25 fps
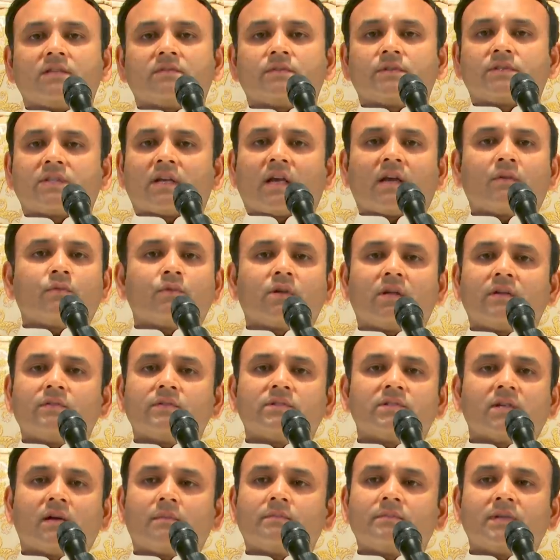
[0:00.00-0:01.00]
things, which I would
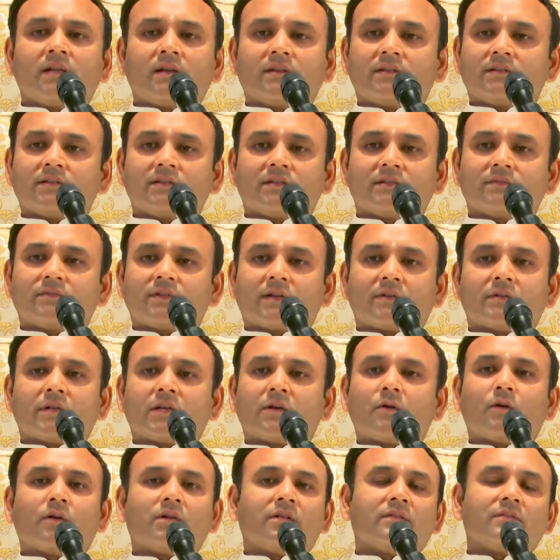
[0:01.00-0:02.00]
have jumped at it if I would
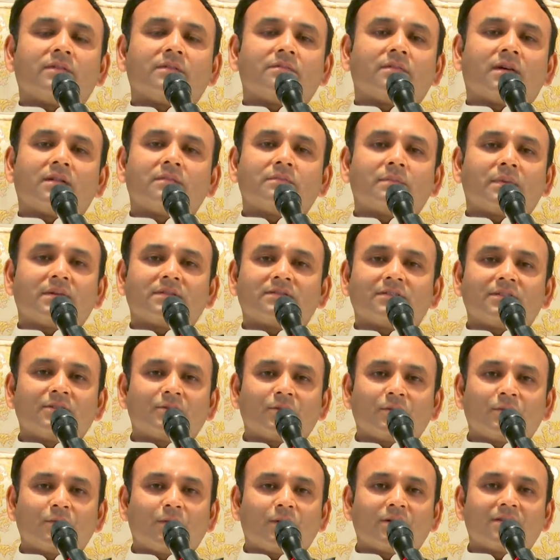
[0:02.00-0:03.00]
have got even
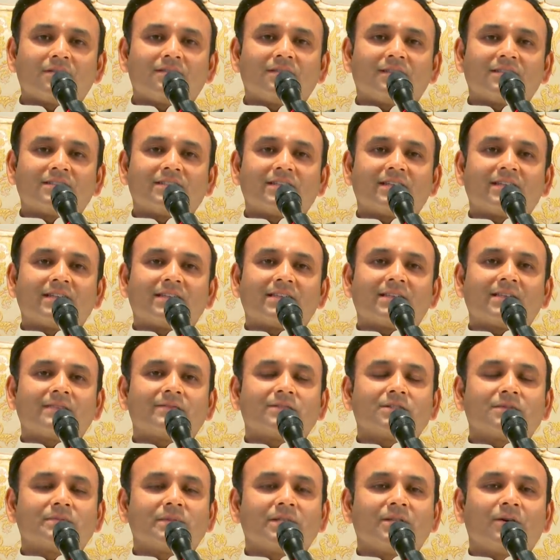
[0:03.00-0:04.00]
1% of what
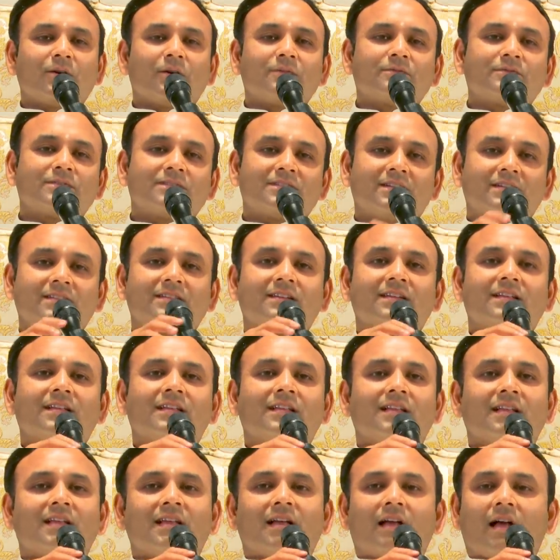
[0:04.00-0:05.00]
Nachiketa was being offered.
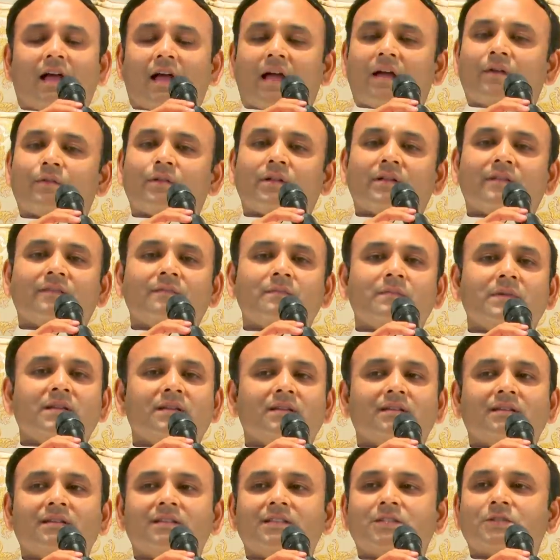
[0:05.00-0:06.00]
I would have
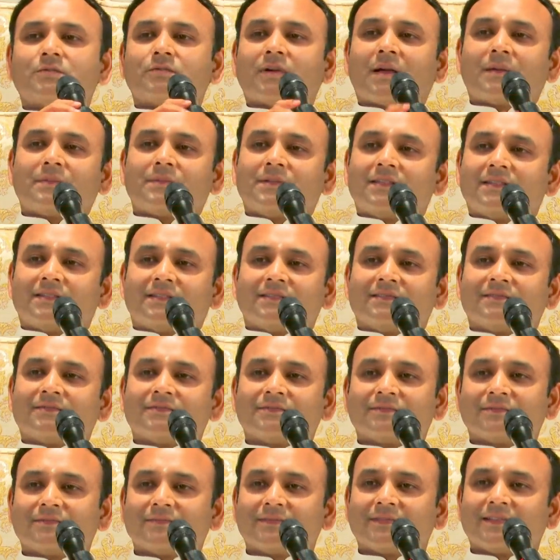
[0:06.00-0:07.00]
immediately swapped it
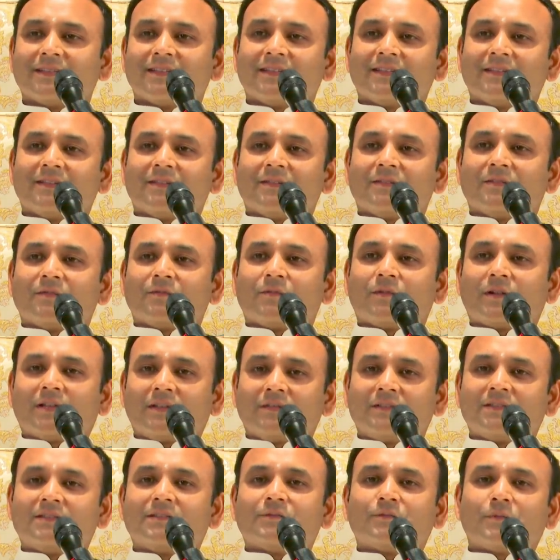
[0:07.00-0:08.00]

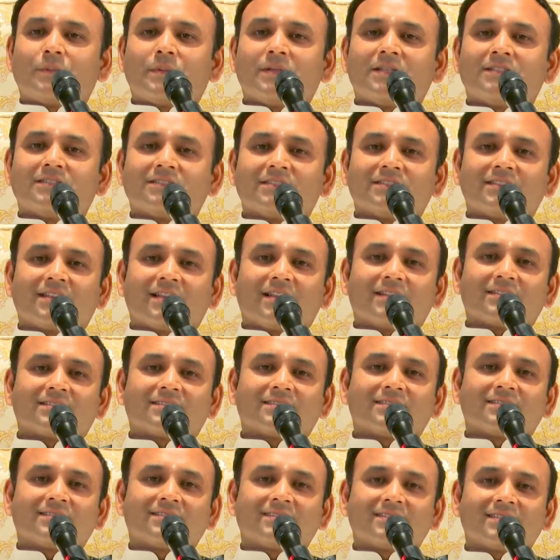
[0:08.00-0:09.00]
for even this Upanishad
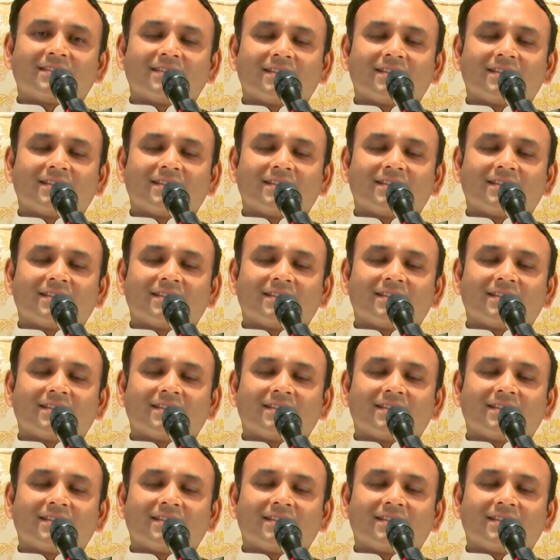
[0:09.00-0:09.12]
class.